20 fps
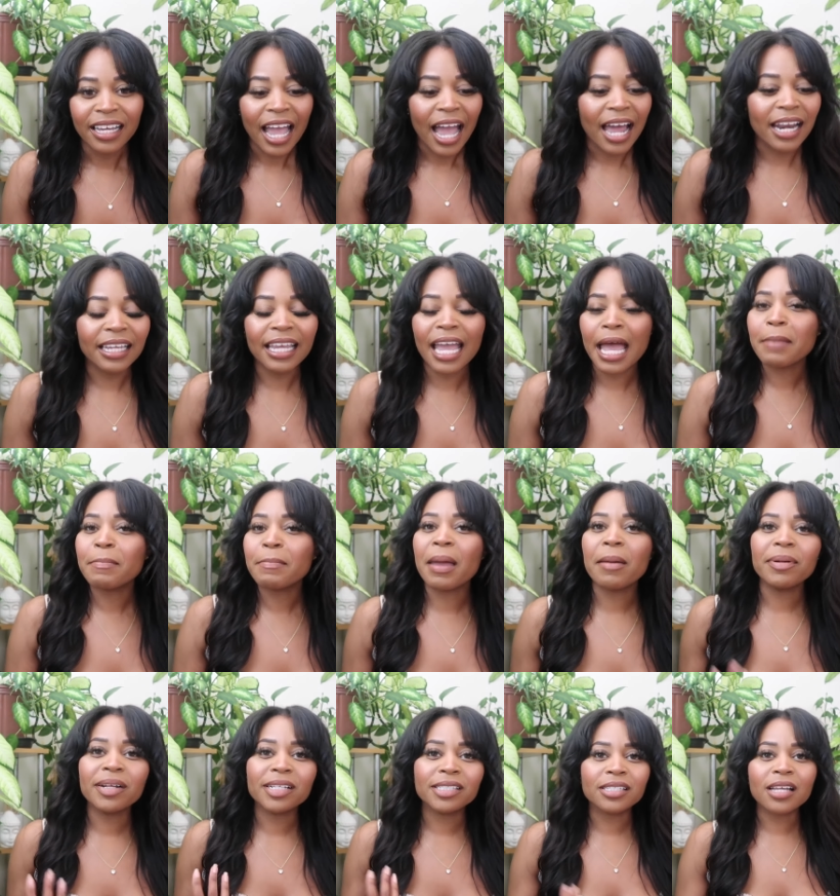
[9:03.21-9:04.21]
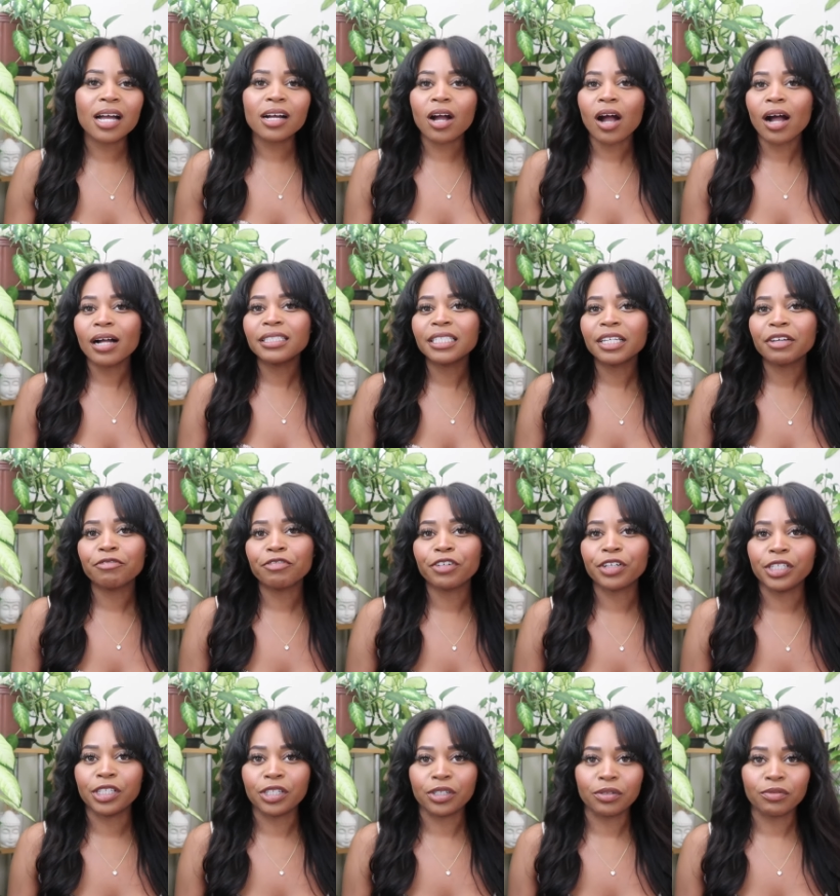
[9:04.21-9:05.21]
And again, maybe it's not content for
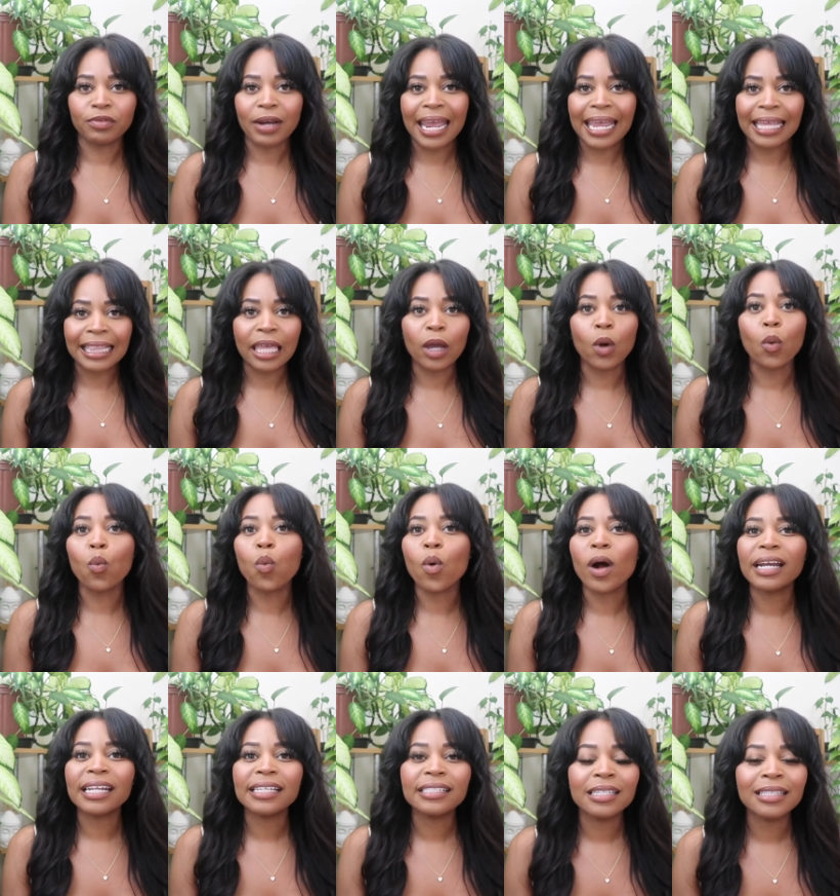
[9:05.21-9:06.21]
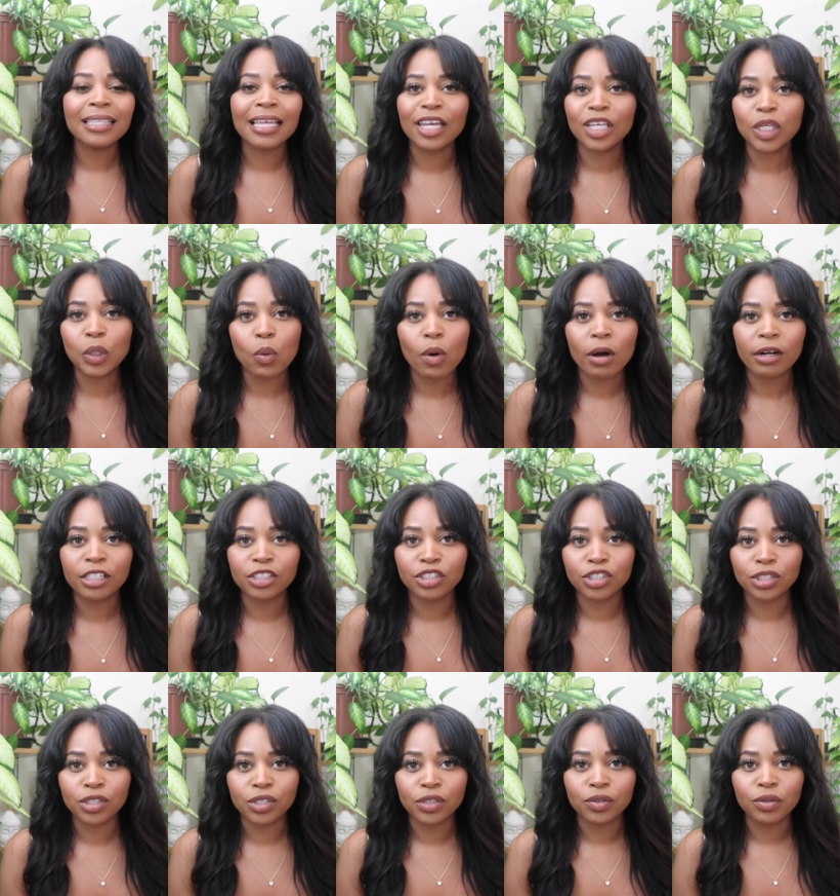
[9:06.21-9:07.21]
you, right? Like, what is it that you want to
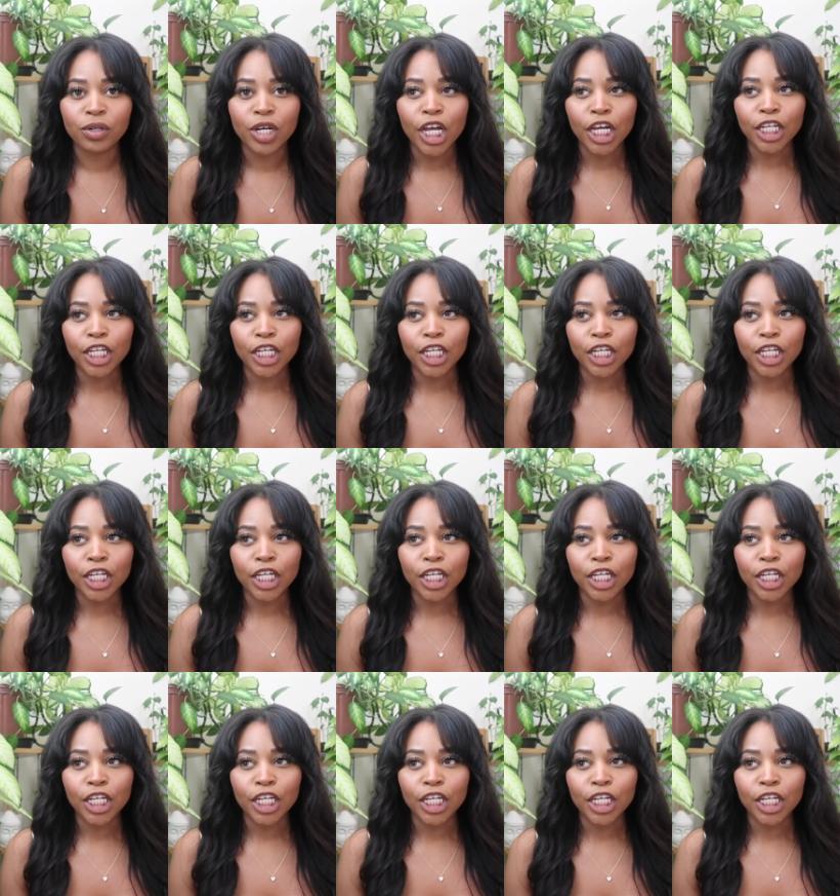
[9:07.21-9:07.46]
do?